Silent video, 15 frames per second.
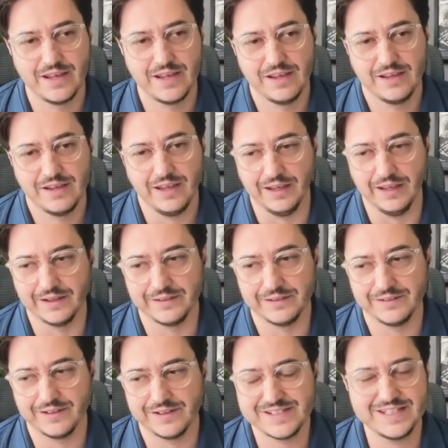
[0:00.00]
Mm-hmm.
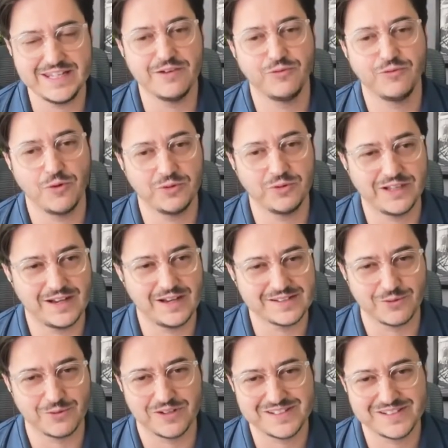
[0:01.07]
And a CFO would
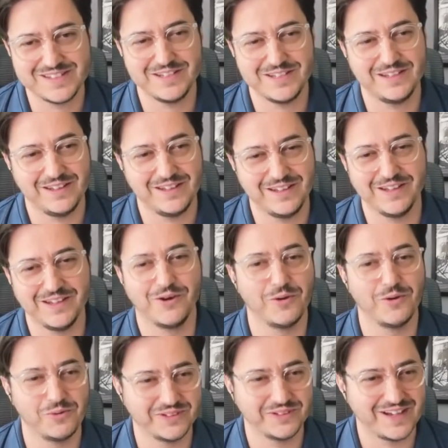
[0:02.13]
ask, or a
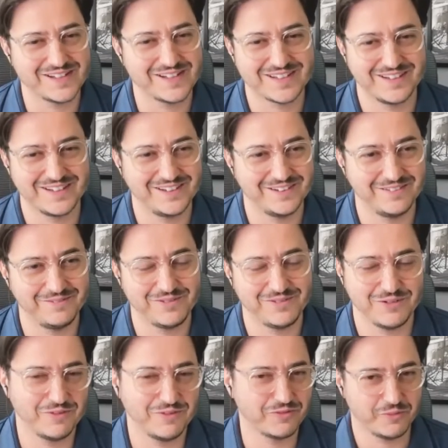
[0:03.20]
CEO would ask, a
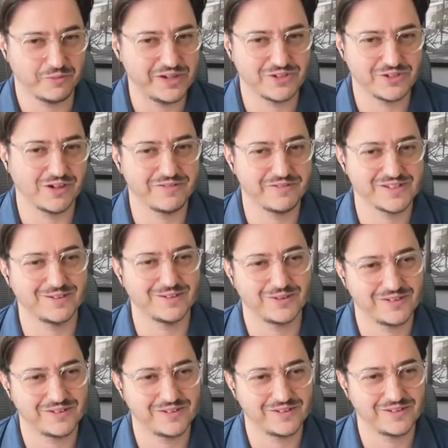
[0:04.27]
chief information officer
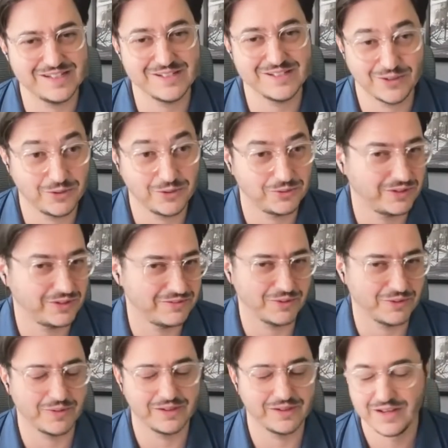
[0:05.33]
or CISO mm-hmm. if
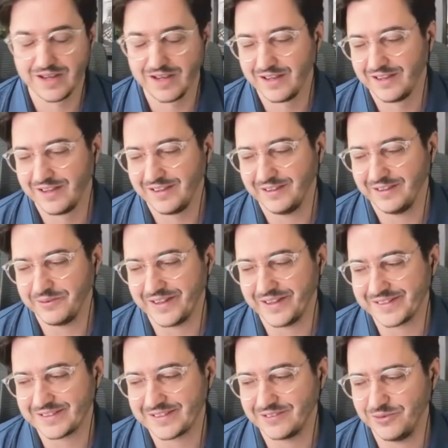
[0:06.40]
you want, and we'll
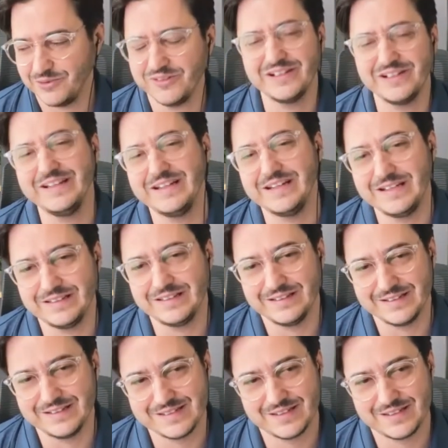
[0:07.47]
ask, do we really need
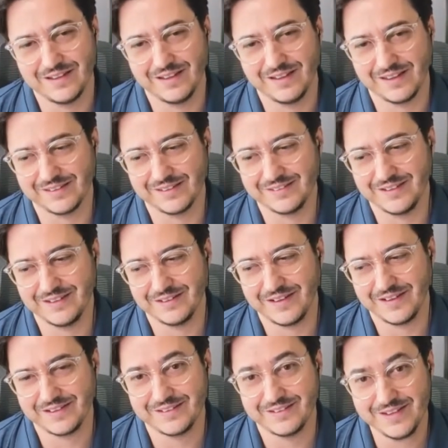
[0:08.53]
this? and they're
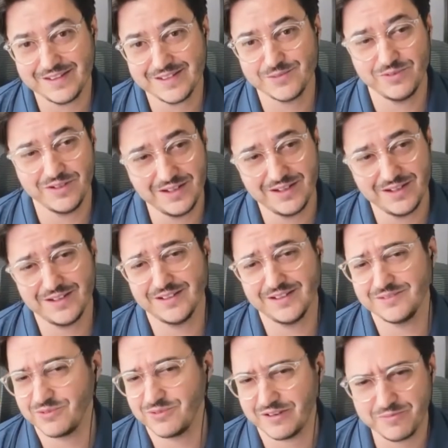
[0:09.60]
like yes we need
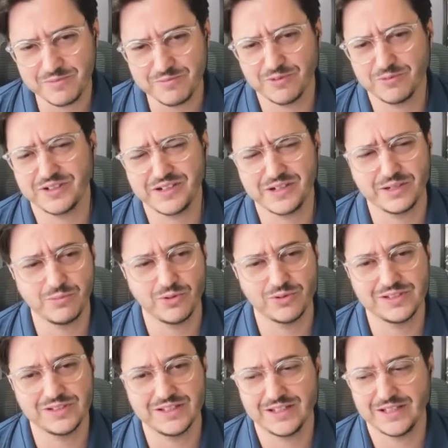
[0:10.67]
it we have people working
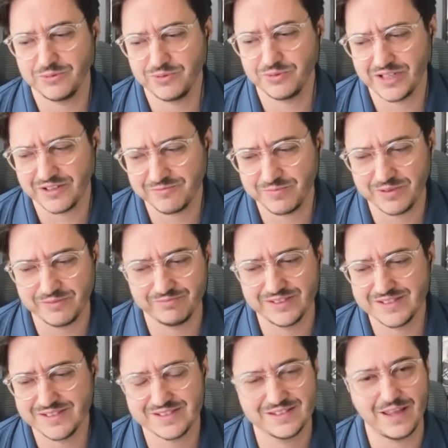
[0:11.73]
remotely we have
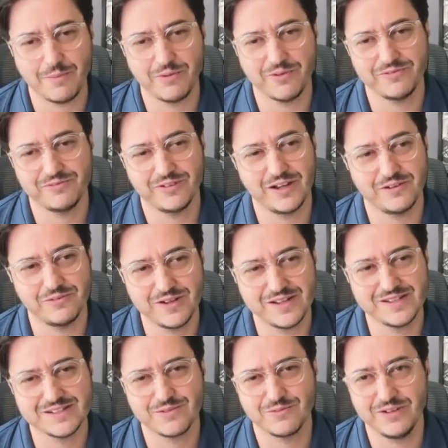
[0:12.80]
this type of uh,
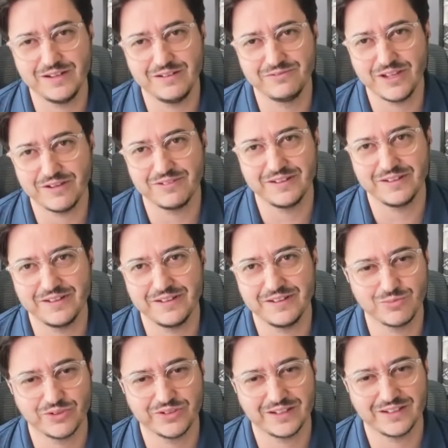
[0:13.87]
risk we definitely to
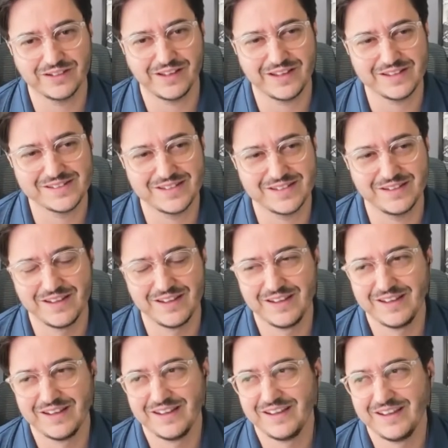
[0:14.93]
protect against it
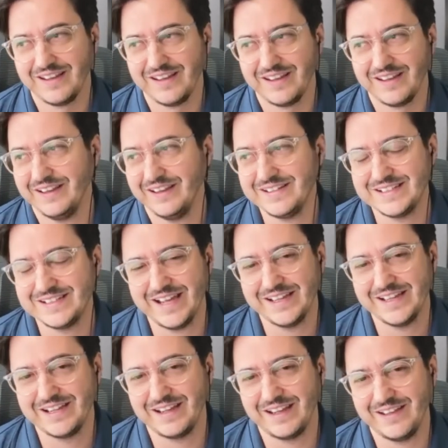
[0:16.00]
and it's
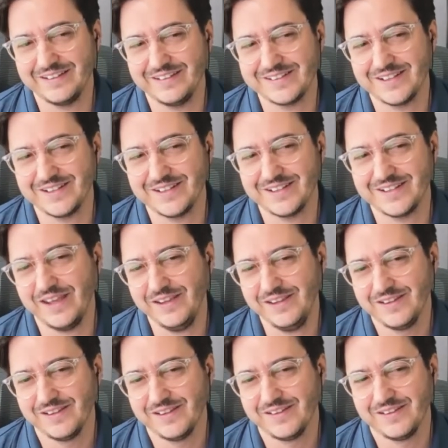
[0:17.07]
like and they're saying okay
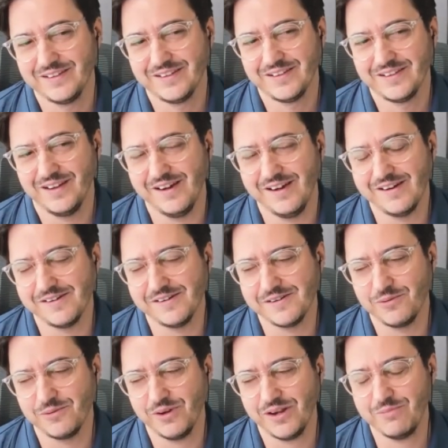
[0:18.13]

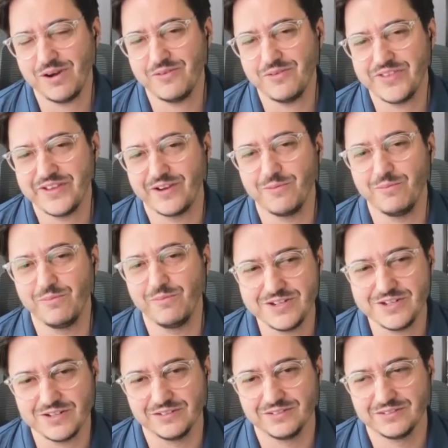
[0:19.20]
uh, what about the
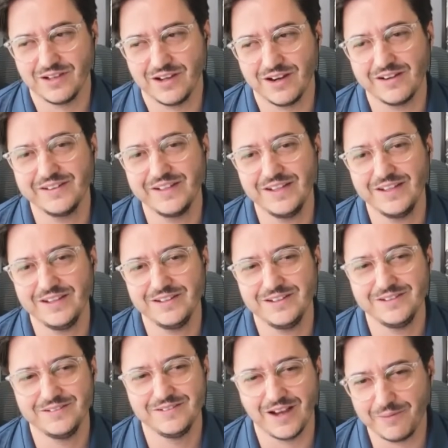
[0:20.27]
competition are
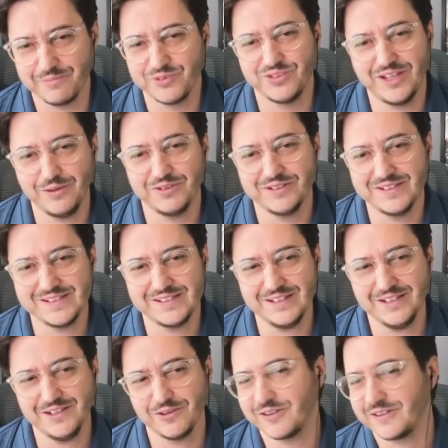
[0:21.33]
they up to date with this
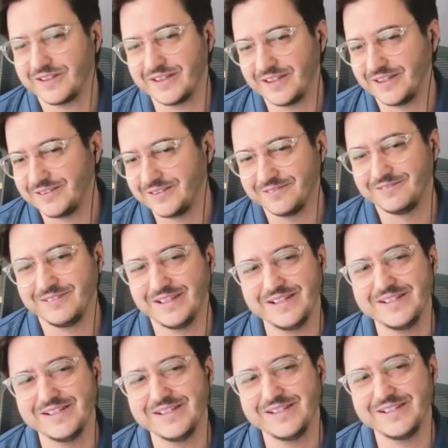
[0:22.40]
thing or they they
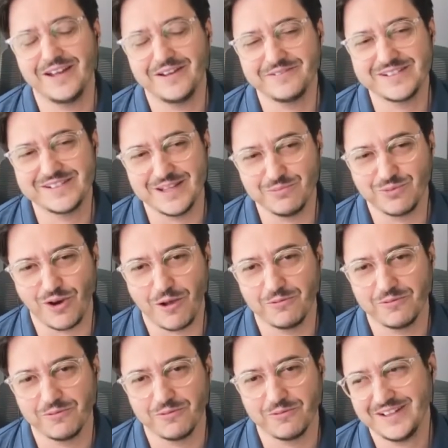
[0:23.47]
still have the same
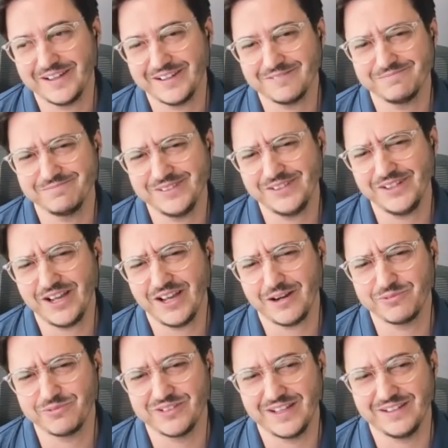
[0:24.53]
problem and they're like they're not
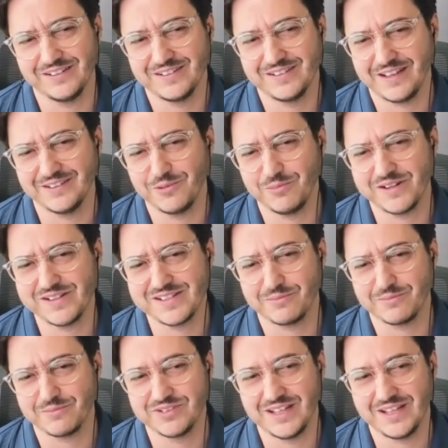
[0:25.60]
up to date like nobody's
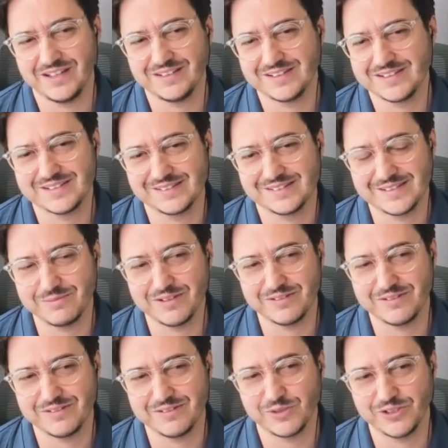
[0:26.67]
up to date it's something
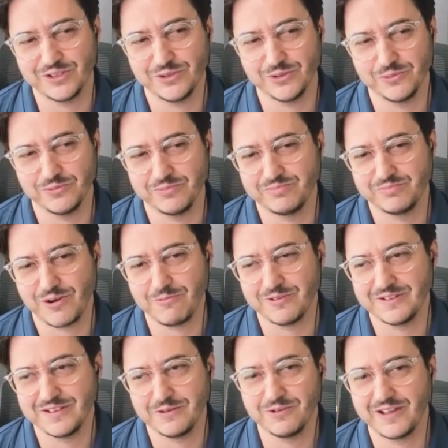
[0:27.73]
super new probably
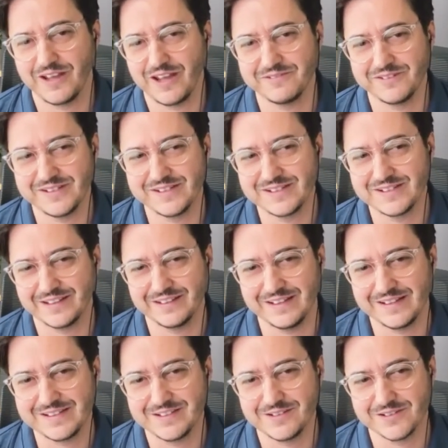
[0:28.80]
they will have this like
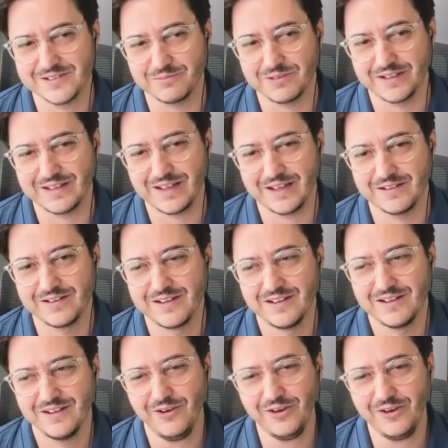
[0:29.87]
next year or something like that
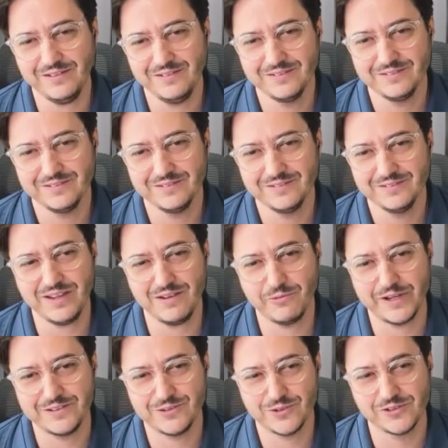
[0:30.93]
okay then we can
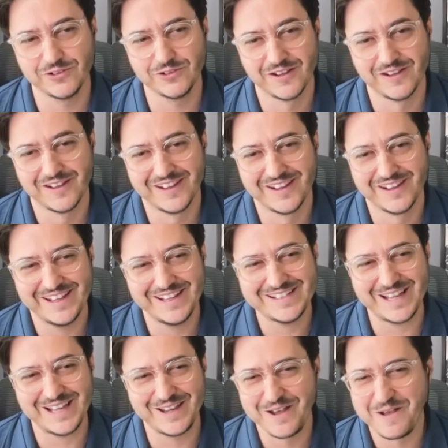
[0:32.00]
wait too it's
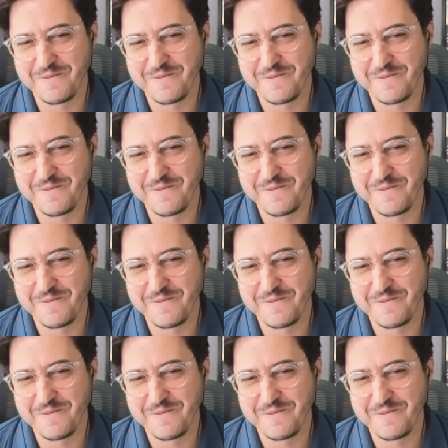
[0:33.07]
like